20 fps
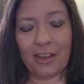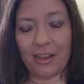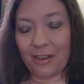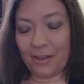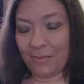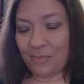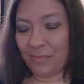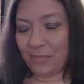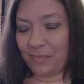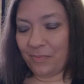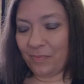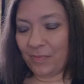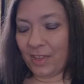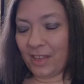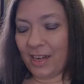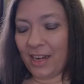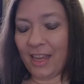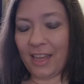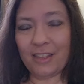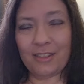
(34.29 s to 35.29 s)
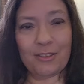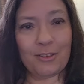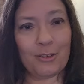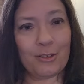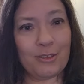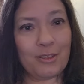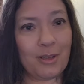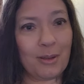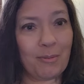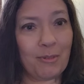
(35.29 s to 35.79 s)
and
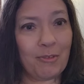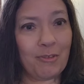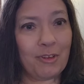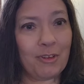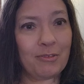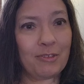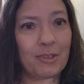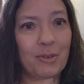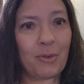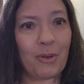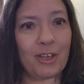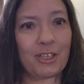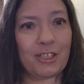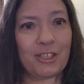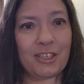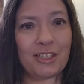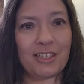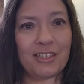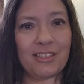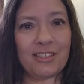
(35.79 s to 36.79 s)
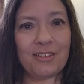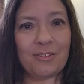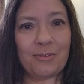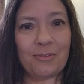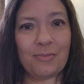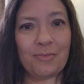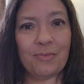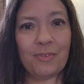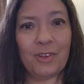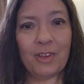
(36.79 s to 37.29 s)
answered some of his
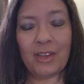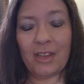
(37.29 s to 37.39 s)
questions.